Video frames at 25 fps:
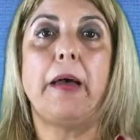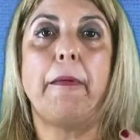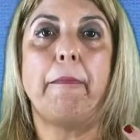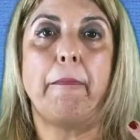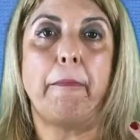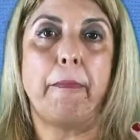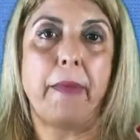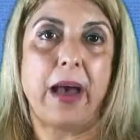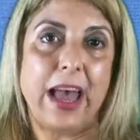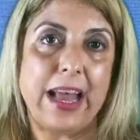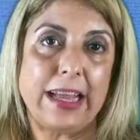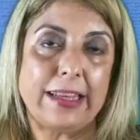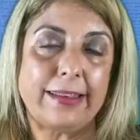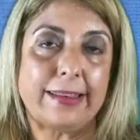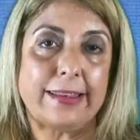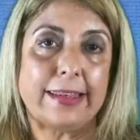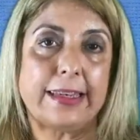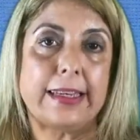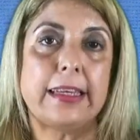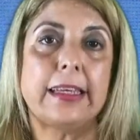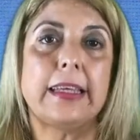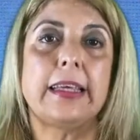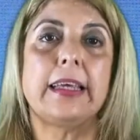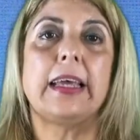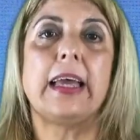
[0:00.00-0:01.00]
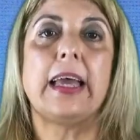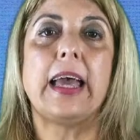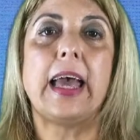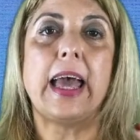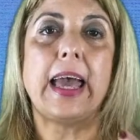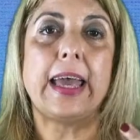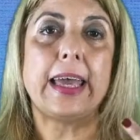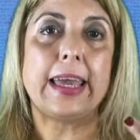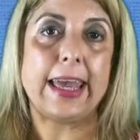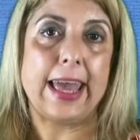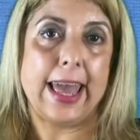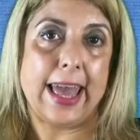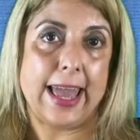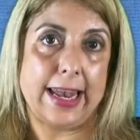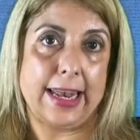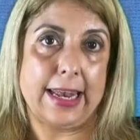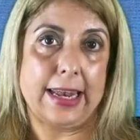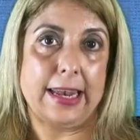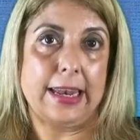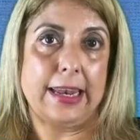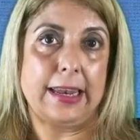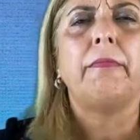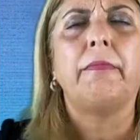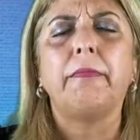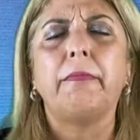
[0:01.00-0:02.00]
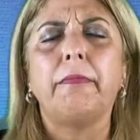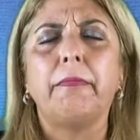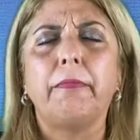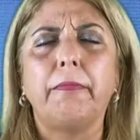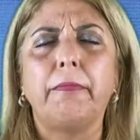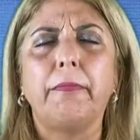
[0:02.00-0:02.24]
must, and can.